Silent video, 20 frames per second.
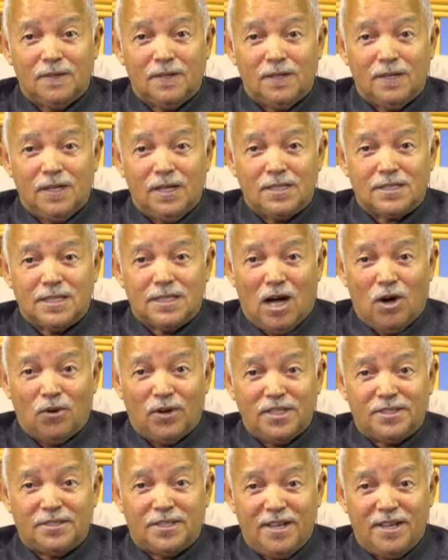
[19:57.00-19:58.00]
is now
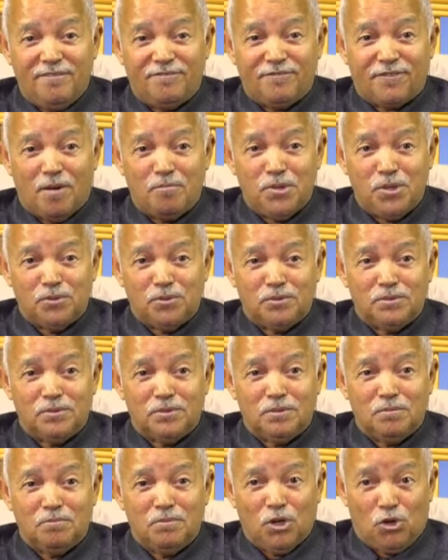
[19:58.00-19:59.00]
retrieved from you
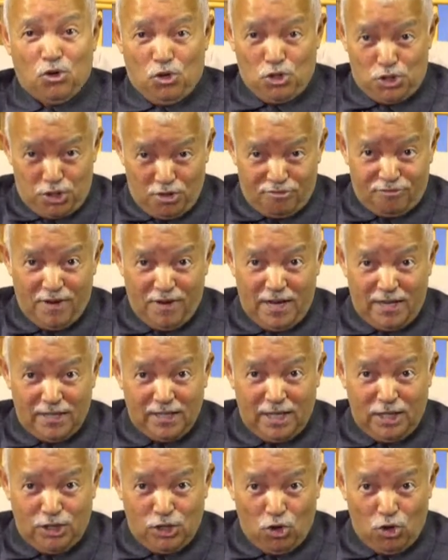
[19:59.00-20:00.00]
because you fail
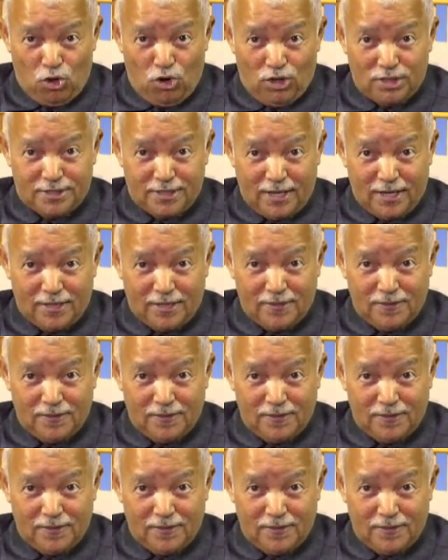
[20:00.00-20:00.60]
in your contract.